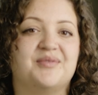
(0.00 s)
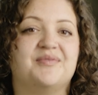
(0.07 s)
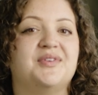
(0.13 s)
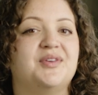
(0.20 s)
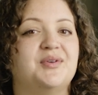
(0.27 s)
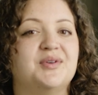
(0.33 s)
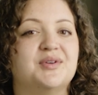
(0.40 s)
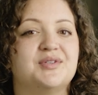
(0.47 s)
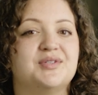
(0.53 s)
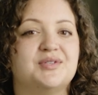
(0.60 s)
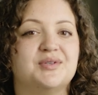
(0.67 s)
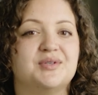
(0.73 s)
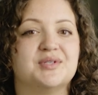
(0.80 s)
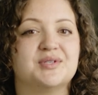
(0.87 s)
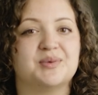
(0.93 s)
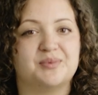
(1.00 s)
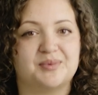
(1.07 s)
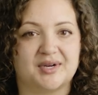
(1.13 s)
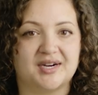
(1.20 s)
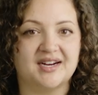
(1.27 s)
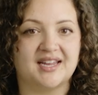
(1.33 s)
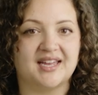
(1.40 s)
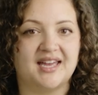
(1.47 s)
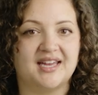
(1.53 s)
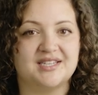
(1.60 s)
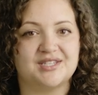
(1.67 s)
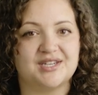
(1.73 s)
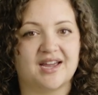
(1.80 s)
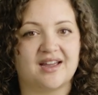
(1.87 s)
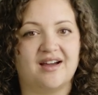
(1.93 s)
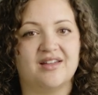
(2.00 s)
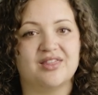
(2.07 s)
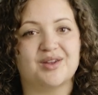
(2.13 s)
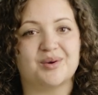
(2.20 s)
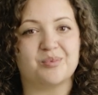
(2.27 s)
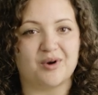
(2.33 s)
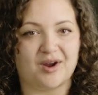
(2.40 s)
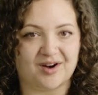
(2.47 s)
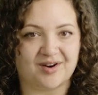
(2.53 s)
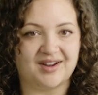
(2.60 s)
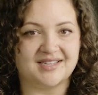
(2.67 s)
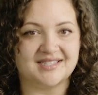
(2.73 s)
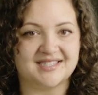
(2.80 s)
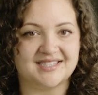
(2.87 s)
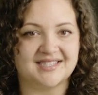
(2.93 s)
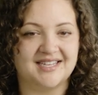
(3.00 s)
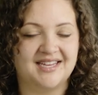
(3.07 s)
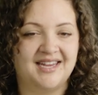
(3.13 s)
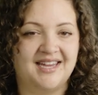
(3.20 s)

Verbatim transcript: to review your students' work and check on their progress.